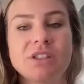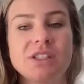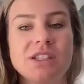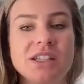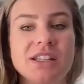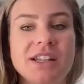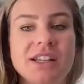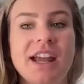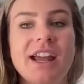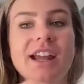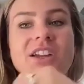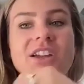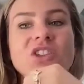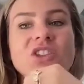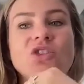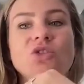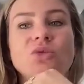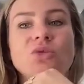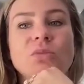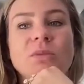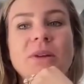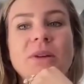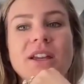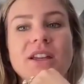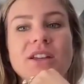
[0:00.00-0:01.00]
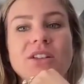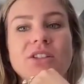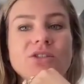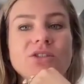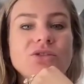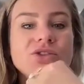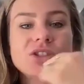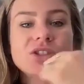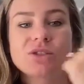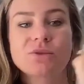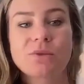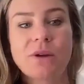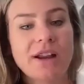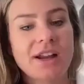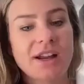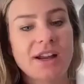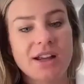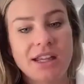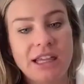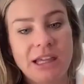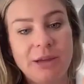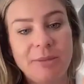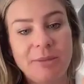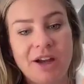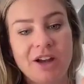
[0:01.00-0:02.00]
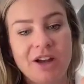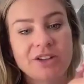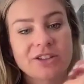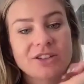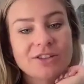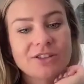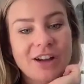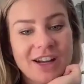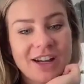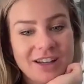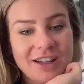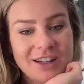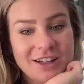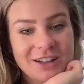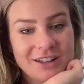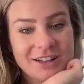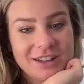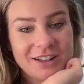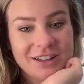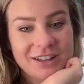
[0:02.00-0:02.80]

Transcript: today you may you just write emails, right?